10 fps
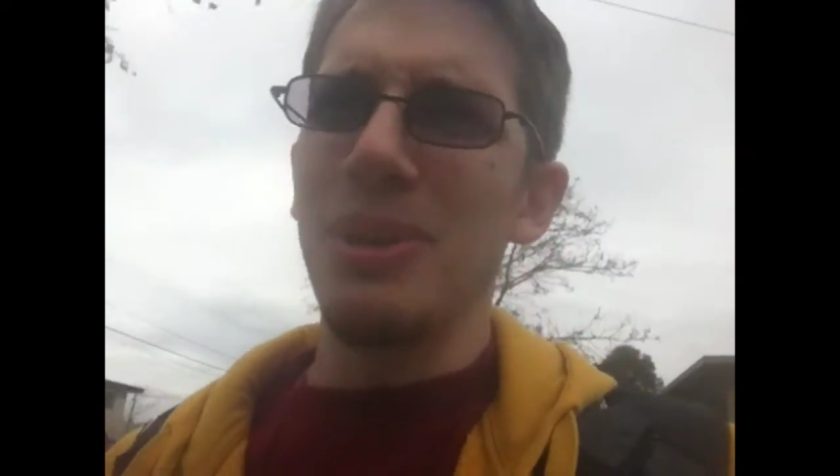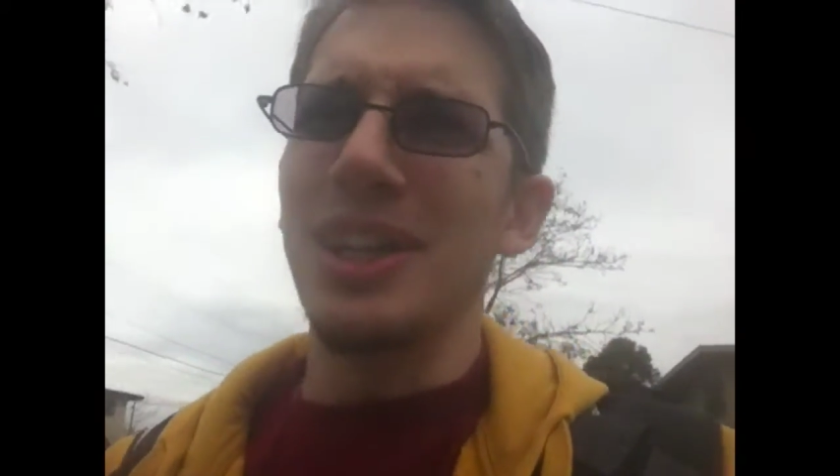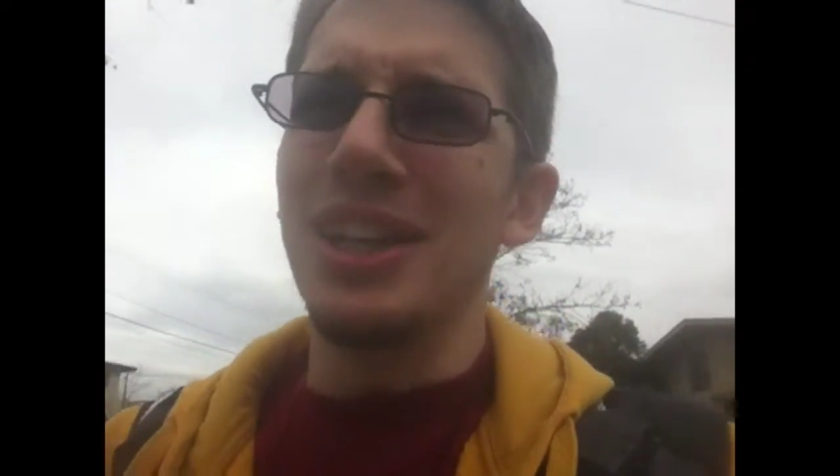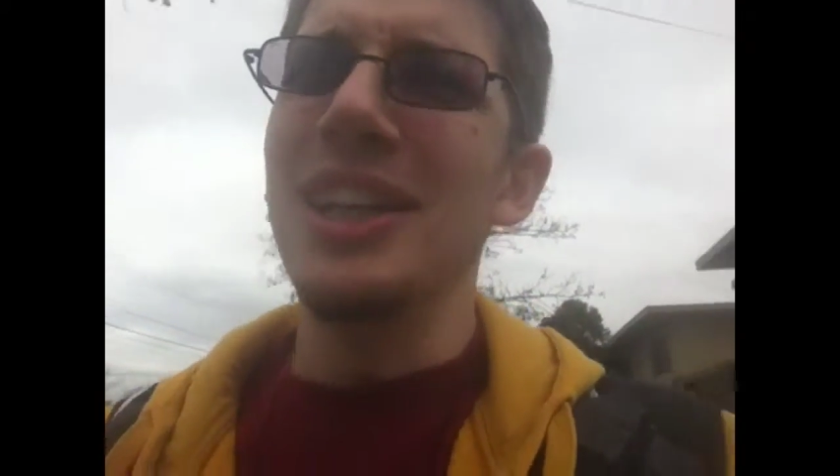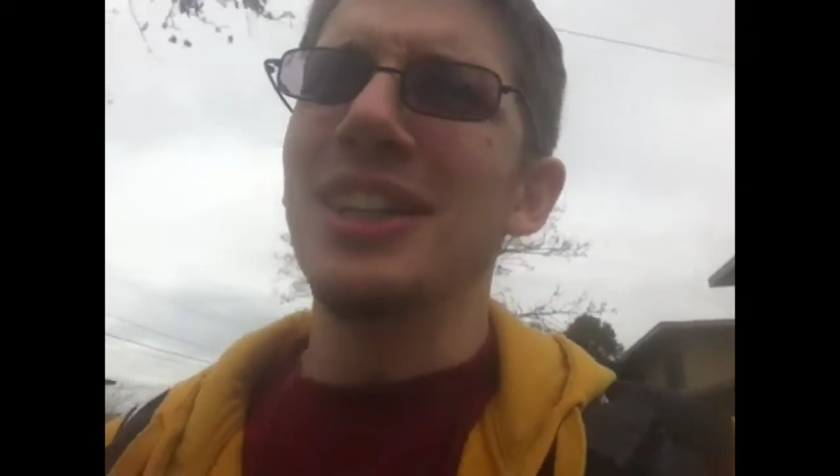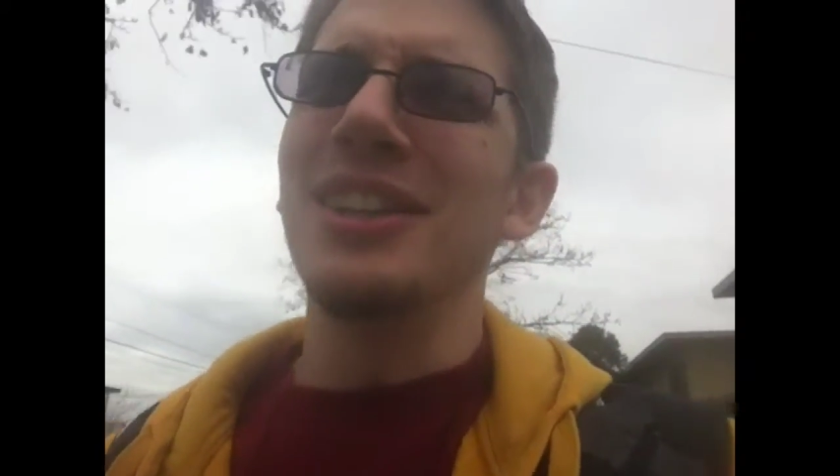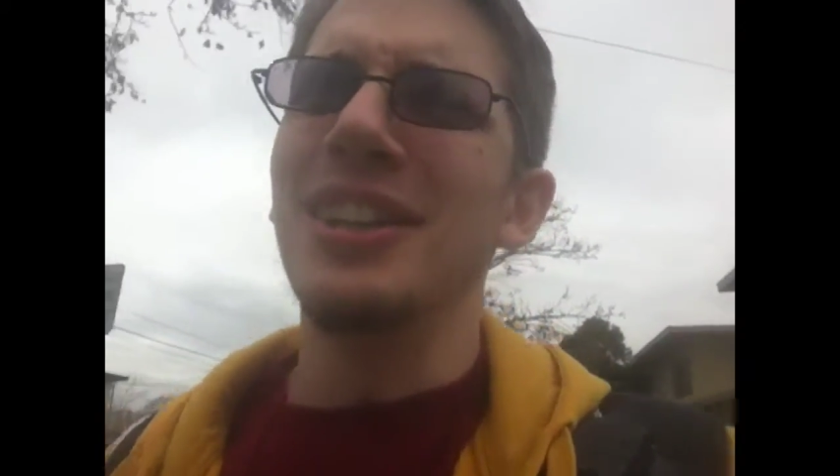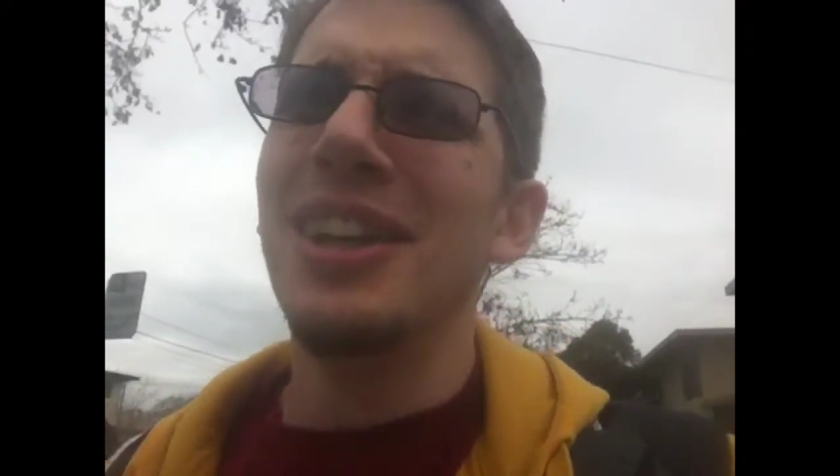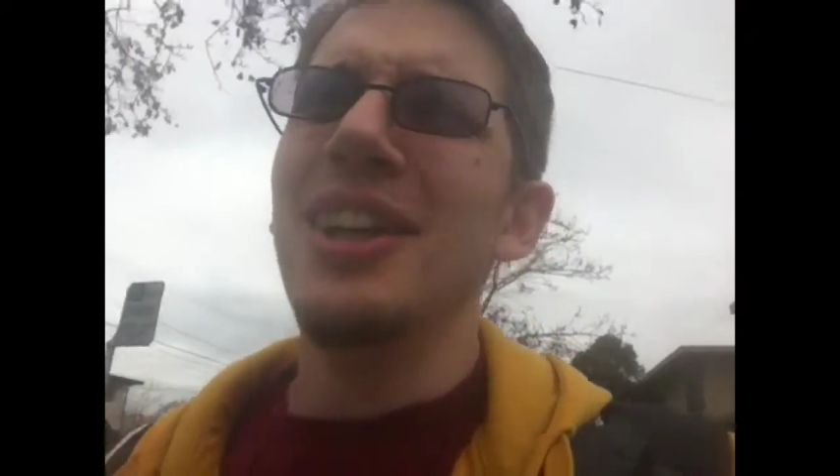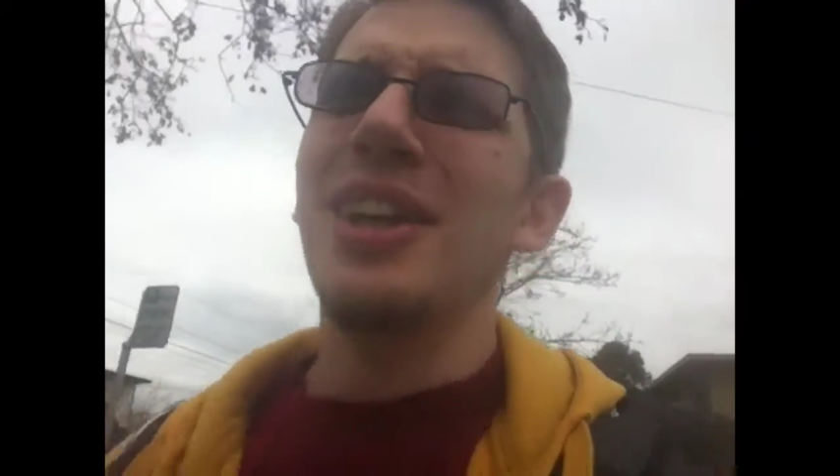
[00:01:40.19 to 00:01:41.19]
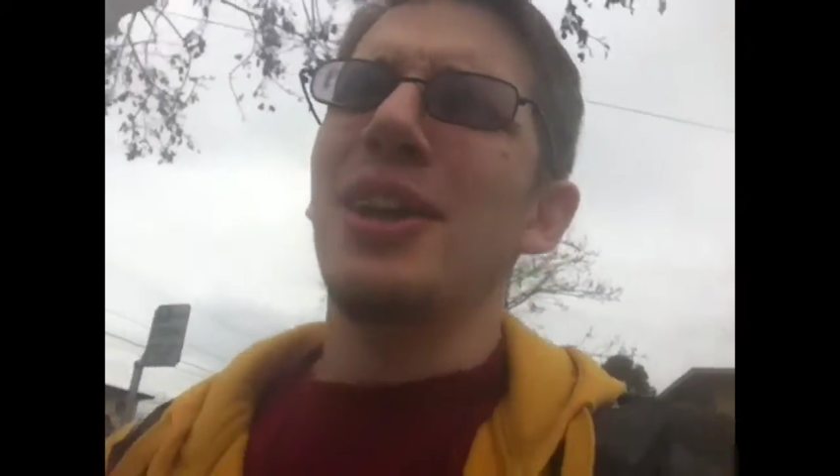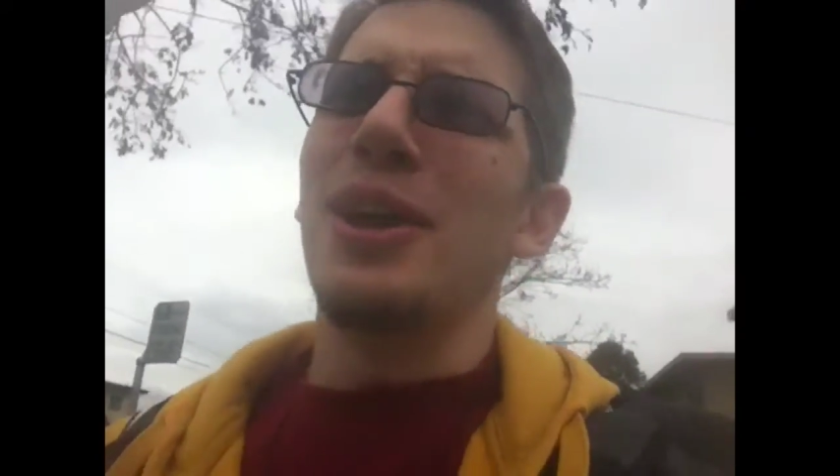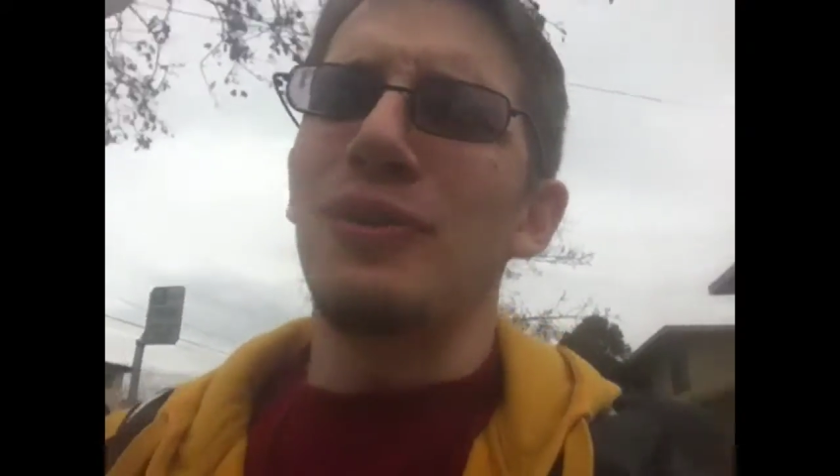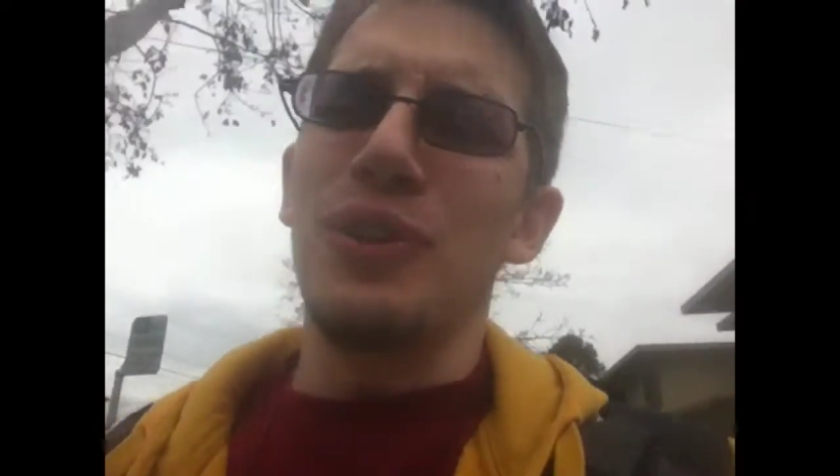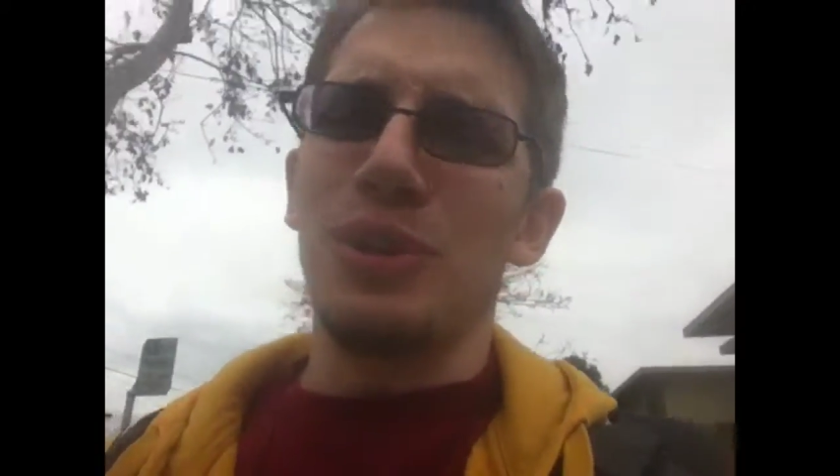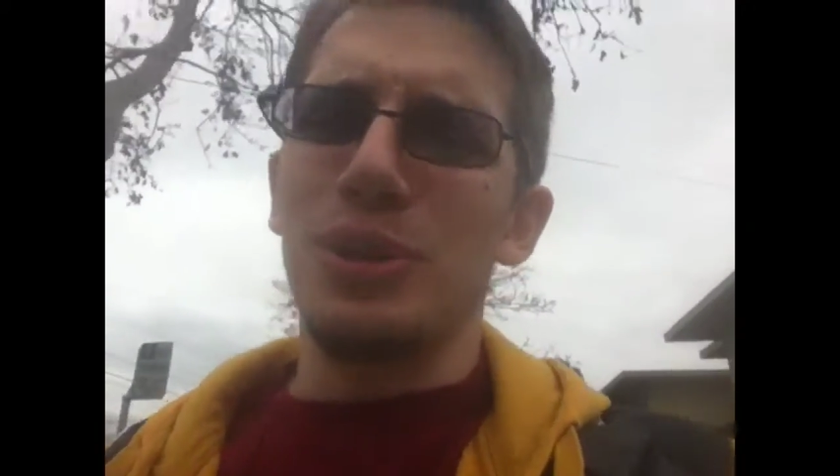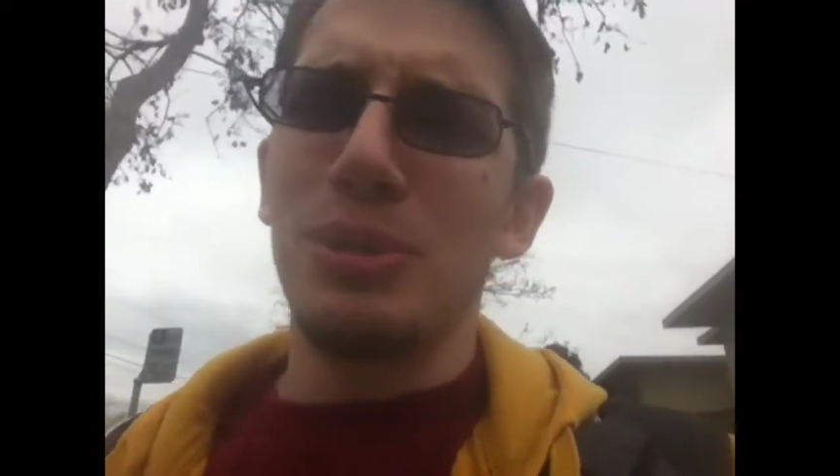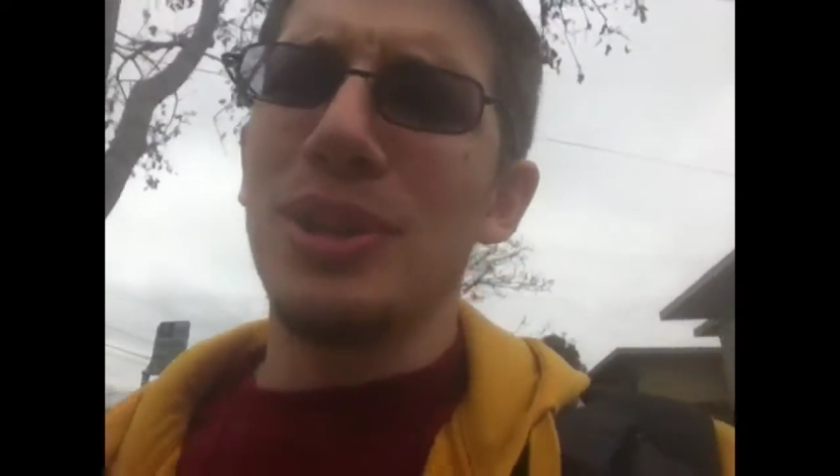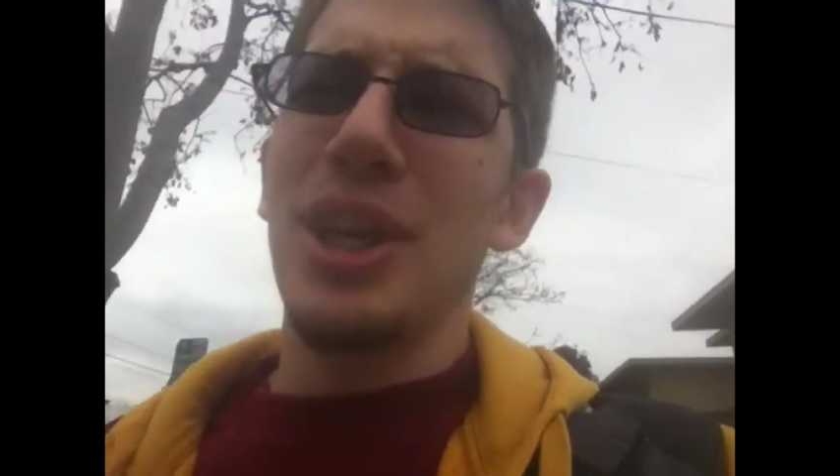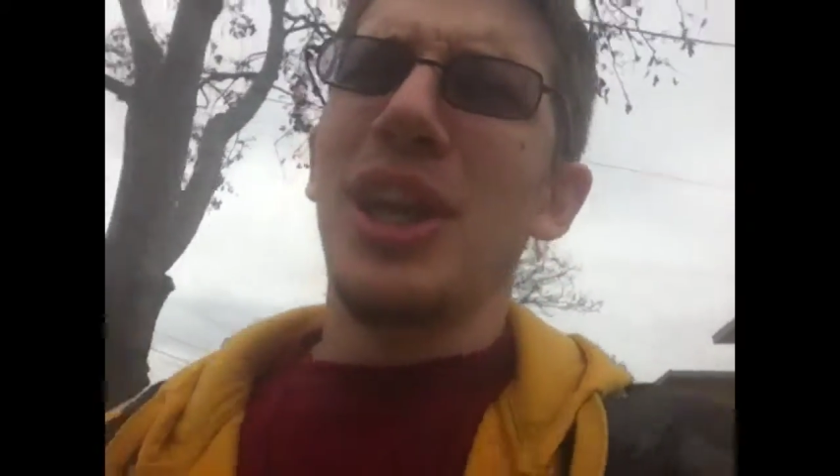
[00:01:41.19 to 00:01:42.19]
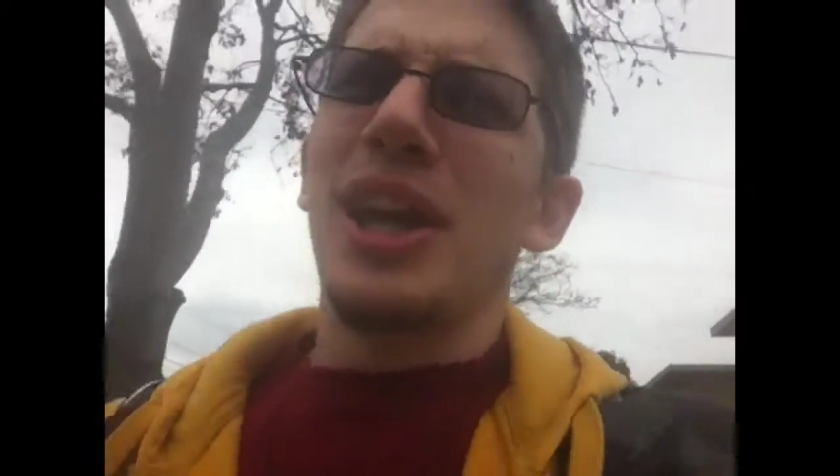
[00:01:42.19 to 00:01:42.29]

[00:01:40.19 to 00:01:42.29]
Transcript: being a leader. That felt awkward,